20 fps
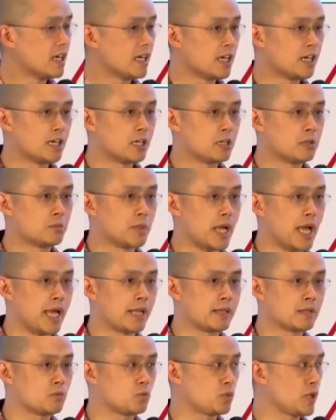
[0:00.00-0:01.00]

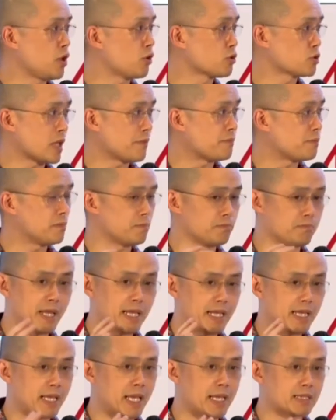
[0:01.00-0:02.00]
And we also have
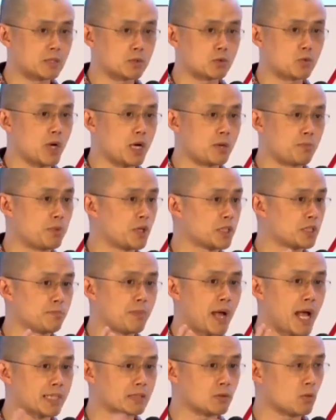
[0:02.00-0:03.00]
many cases where a
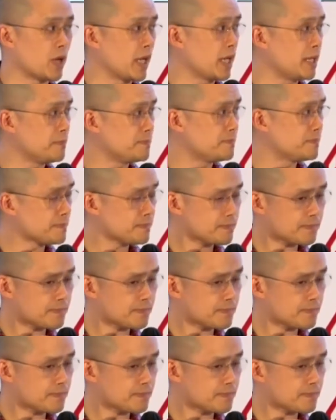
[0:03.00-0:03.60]
person passed away.